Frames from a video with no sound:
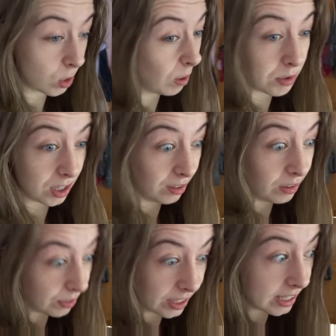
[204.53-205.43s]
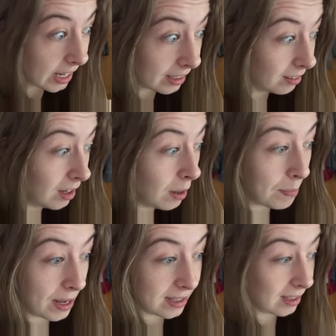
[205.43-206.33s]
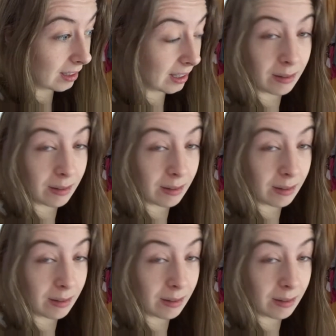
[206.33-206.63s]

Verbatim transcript: so I'm done for the day, basically.